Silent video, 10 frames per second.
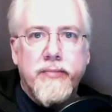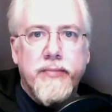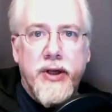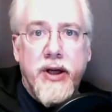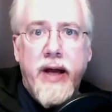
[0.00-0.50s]

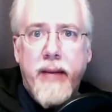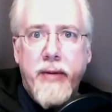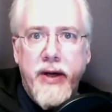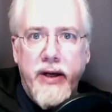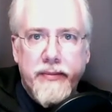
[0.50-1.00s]

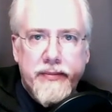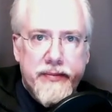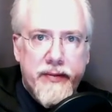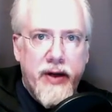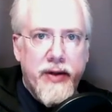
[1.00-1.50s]
calamity.
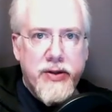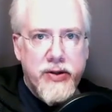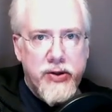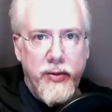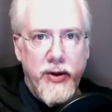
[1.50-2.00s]
Now, that's
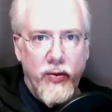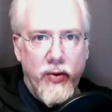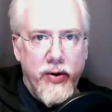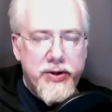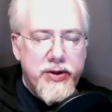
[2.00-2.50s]
assuming the
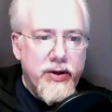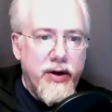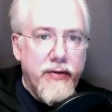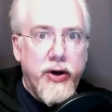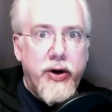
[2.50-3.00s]
worst
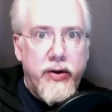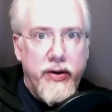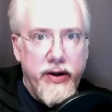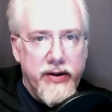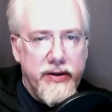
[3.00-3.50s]
of the
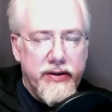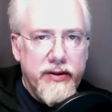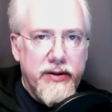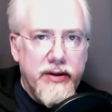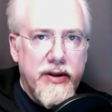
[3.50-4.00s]
current
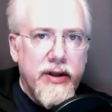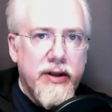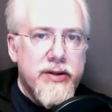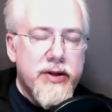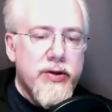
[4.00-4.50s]

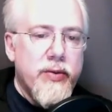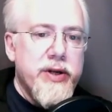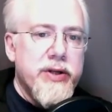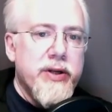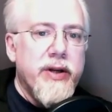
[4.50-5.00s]

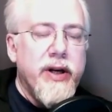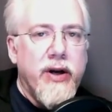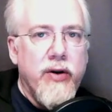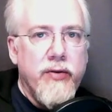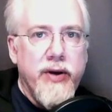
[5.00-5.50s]
situation, that
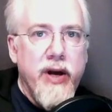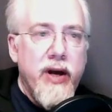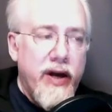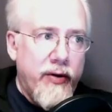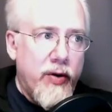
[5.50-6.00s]
COVID.
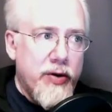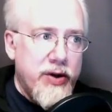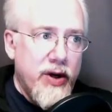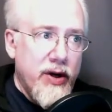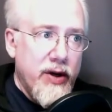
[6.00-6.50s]
And of
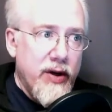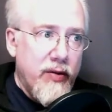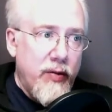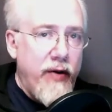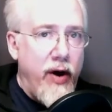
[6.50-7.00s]
course,
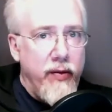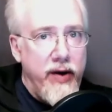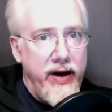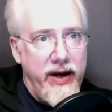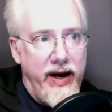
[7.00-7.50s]
we've
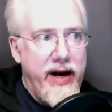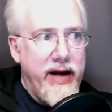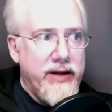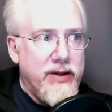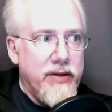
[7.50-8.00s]
already
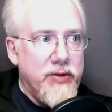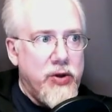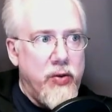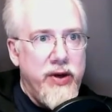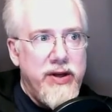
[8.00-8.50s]
had some
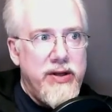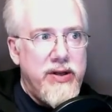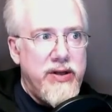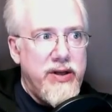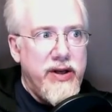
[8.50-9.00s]

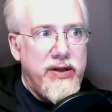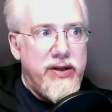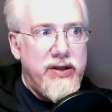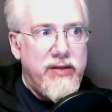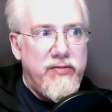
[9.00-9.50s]

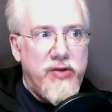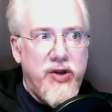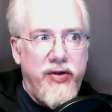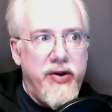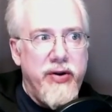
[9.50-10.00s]
26
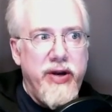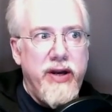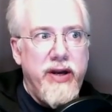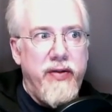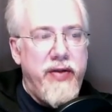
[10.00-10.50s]
to
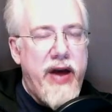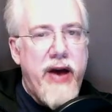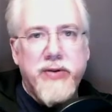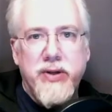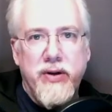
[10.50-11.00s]

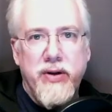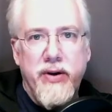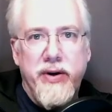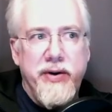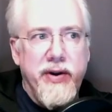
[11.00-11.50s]
30,000
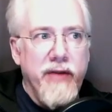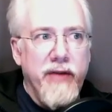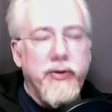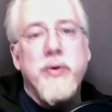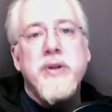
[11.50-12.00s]

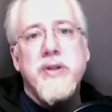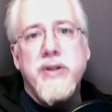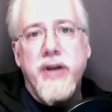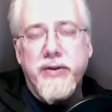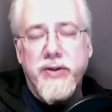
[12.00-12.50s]
influenza
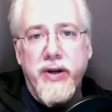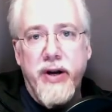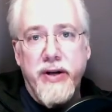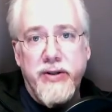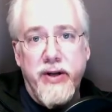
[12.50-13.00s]
deaths in the
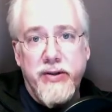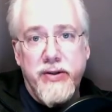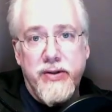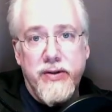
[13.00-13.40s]
United States